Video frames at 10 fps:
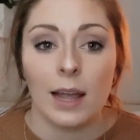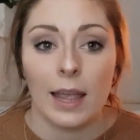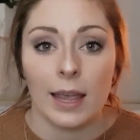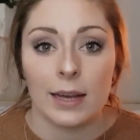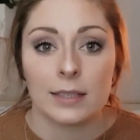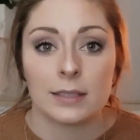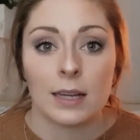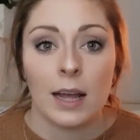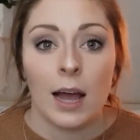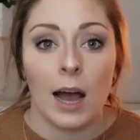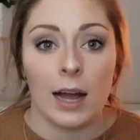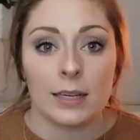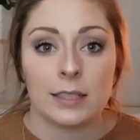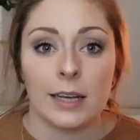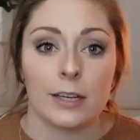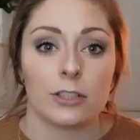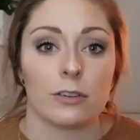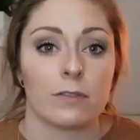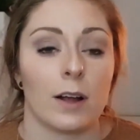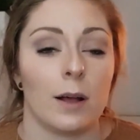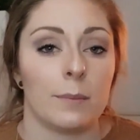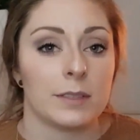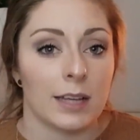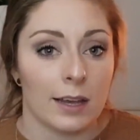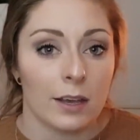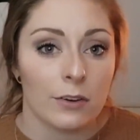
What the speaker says: and I teach from 2nd